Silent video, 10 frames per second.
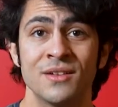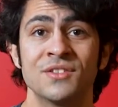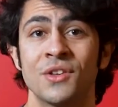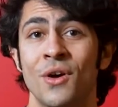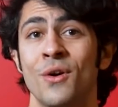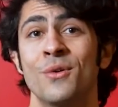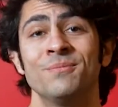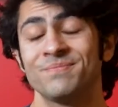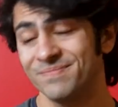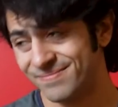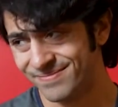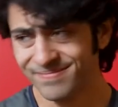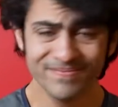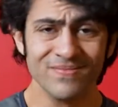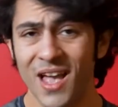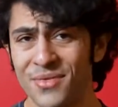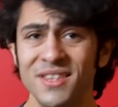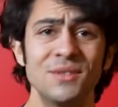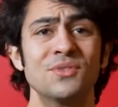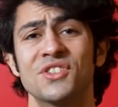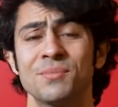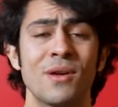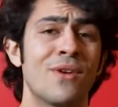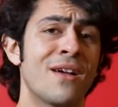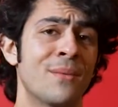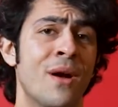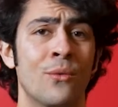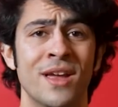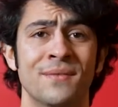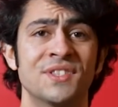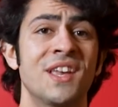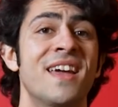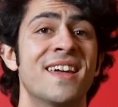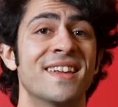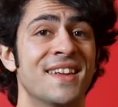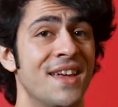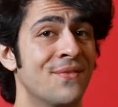So I think this was just my roundabout way of saying,